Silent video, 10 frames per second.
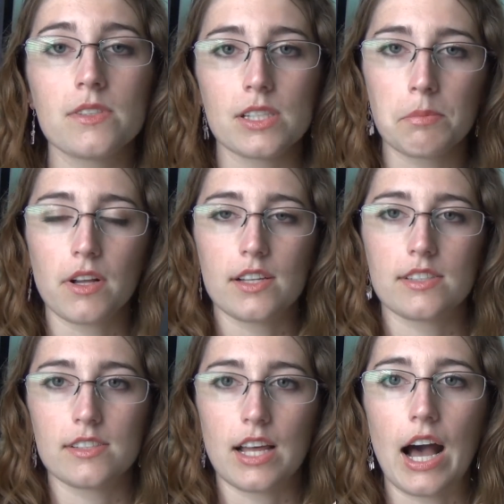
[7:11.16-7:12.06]
lip
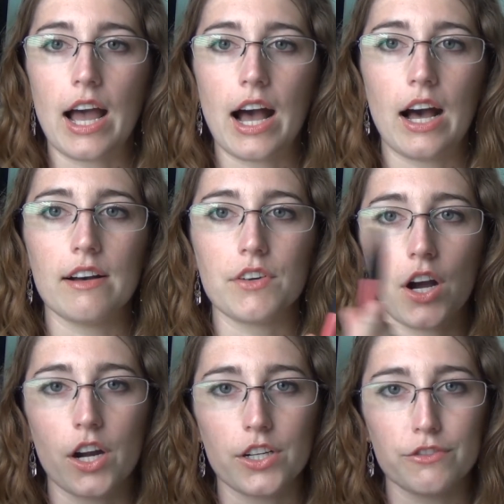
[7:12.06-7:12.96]
glosses that I have
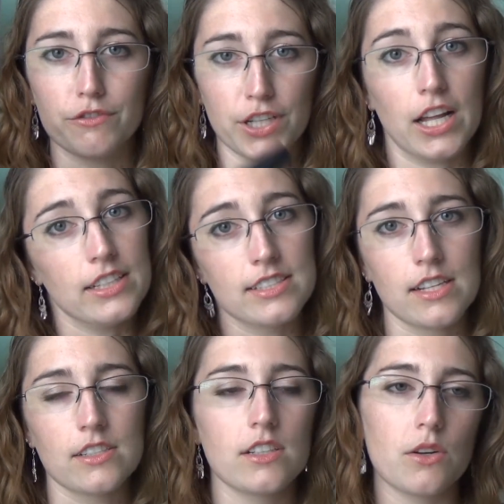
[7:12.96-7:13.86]
are vanilla
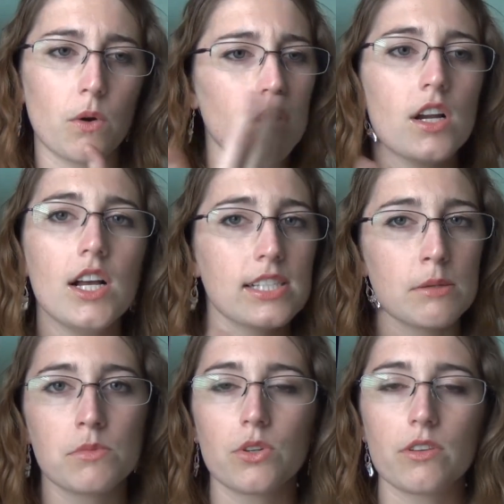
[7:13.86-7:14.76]
scented or
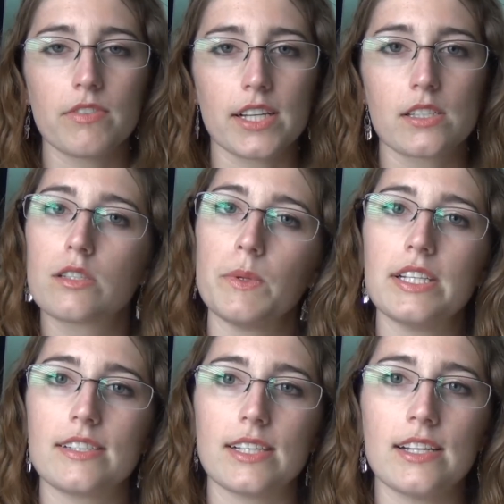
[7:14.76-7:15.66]
some sort of like sweet
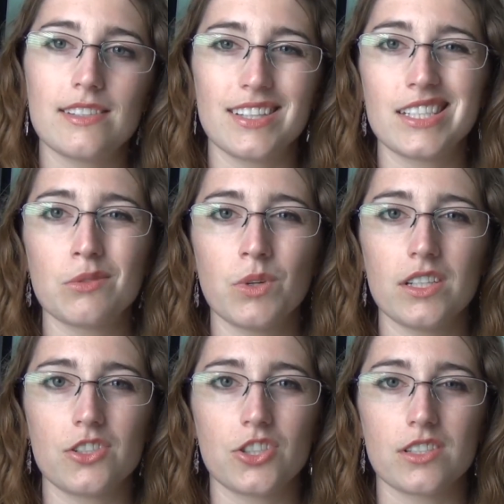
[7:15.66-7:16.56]
scent. This one
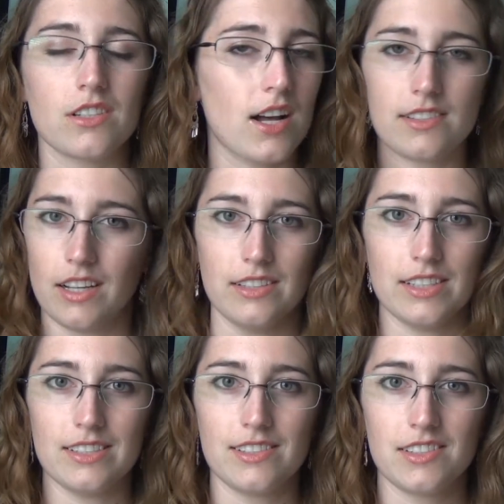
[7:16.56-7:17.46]
is just not
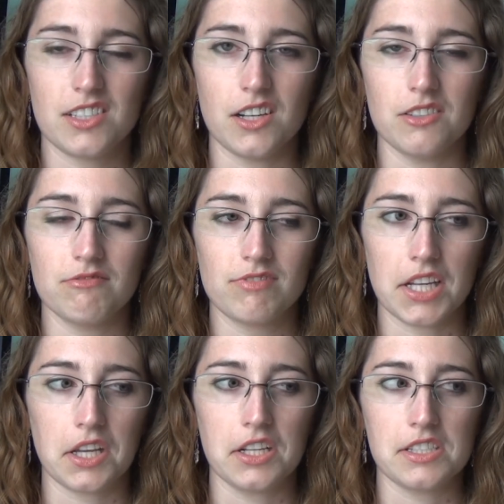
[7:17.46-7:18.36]
scented, so
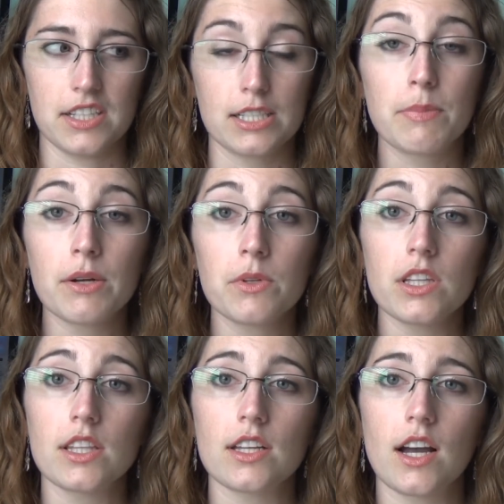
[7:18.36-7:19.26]
that kind of stinks. But I
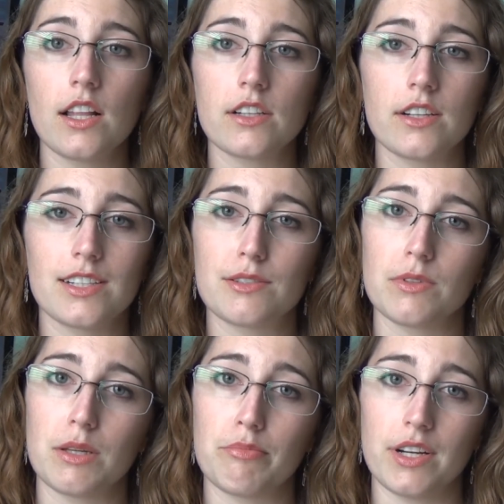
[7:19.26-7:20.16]
really like the color, and it's
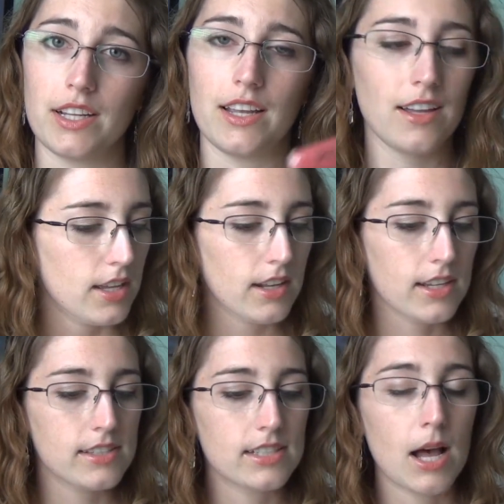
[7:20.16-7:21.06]
really pretty.
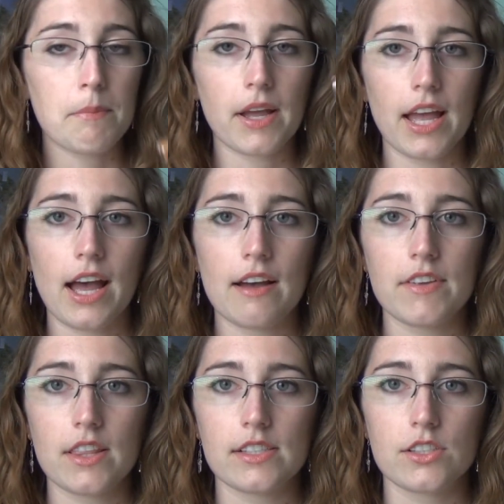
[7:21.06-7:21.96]
Next up, I
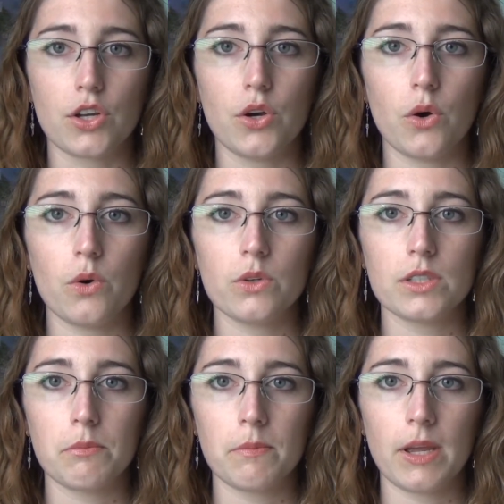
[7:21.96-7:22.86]
have this gold
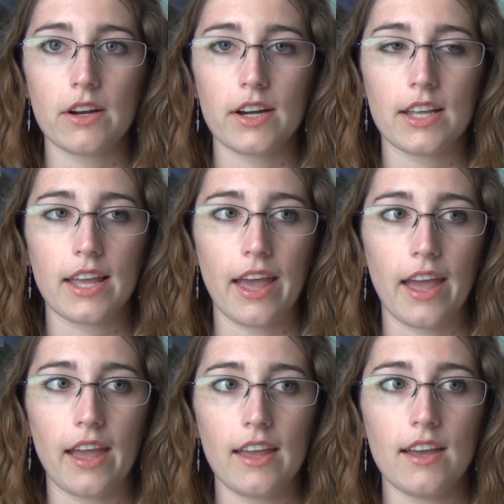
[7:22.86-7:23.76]
Mary
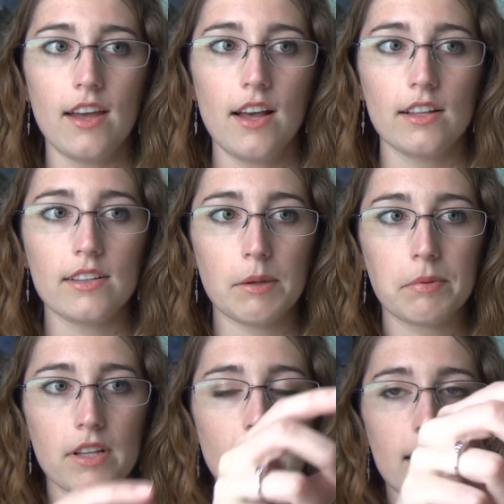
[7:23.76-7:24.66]
Kay
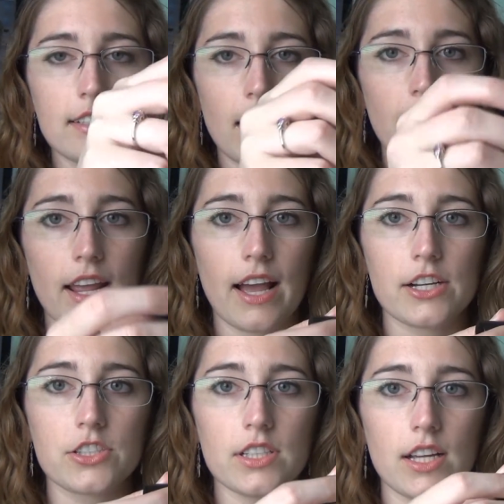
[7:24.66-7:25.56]
lip gloss, and I
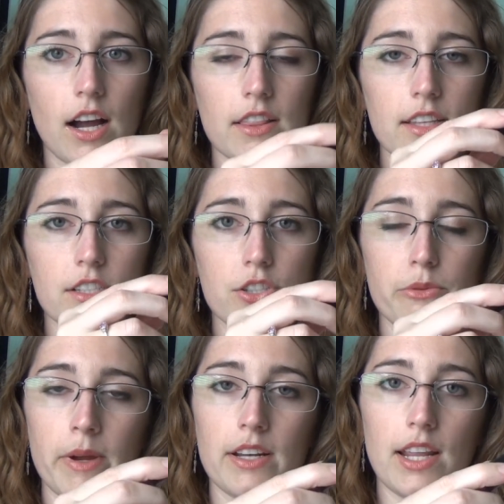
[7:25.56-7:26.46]
actually got this through
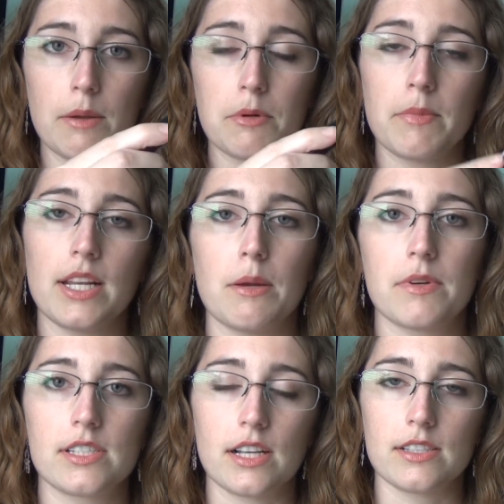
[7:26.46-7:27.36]
my neighbor. My
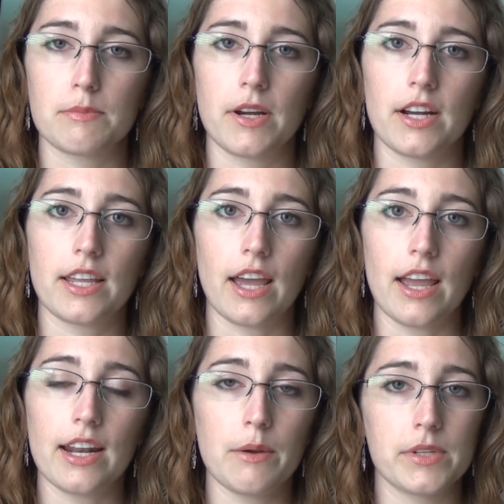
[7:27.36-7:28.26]
neighbor sells Mary
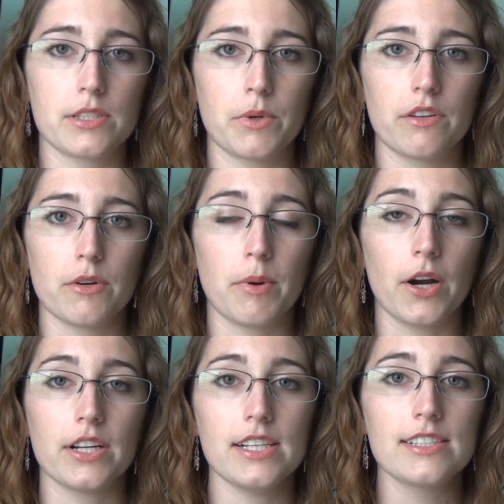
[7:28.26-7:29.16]
Kay, and I went to one of her
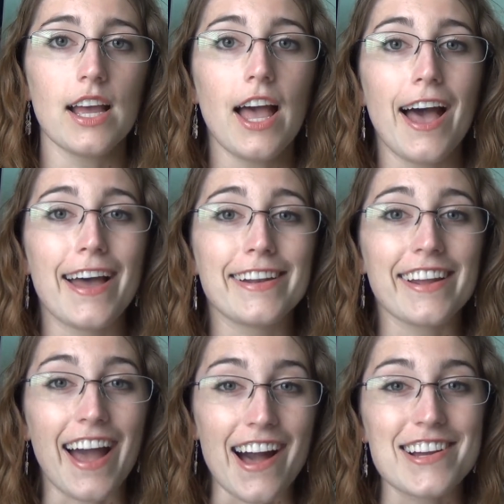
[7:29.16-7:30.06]
parties, and
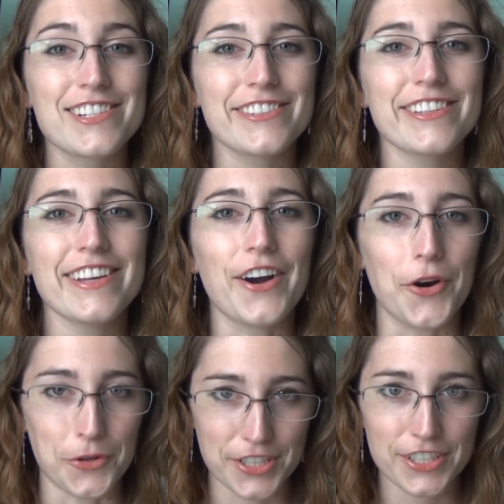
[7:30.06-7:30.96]
I actually
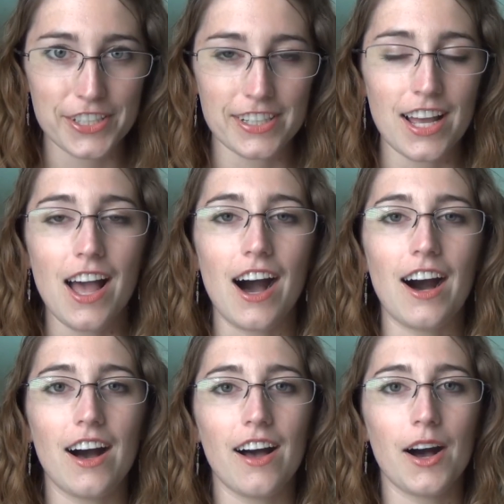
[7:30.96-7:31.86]
ordered
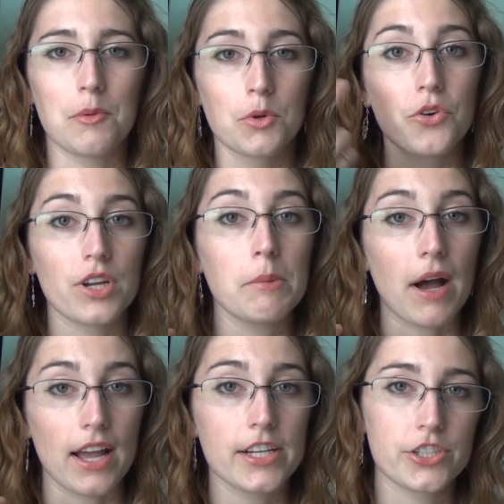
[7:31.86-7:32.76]
a cream
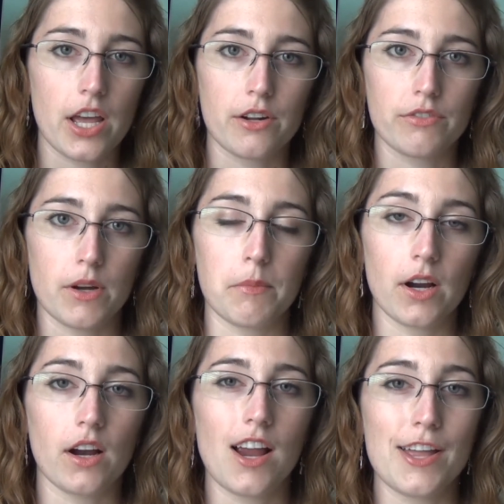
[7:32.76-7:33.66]
eyeshadow from
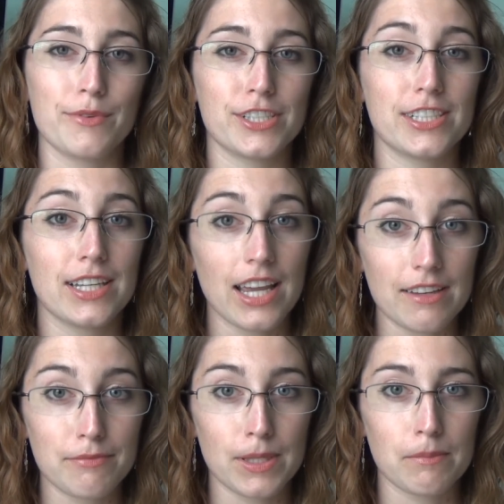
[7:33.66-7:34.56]
her, and when she
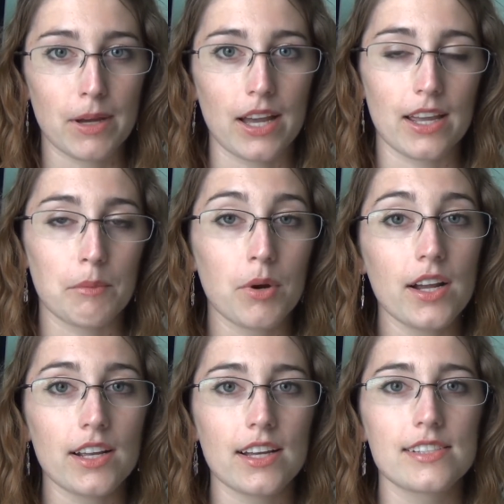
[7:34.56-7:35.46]
gave me my
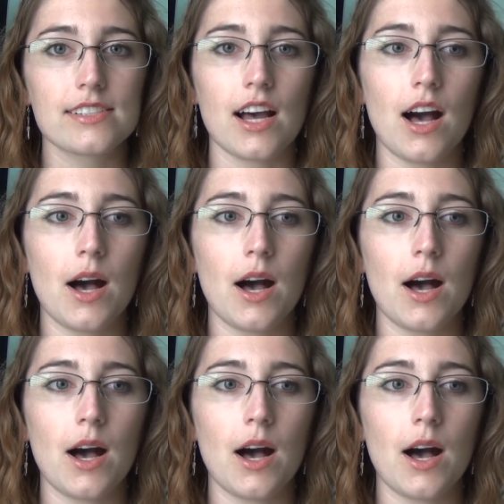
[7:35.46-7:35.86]
products,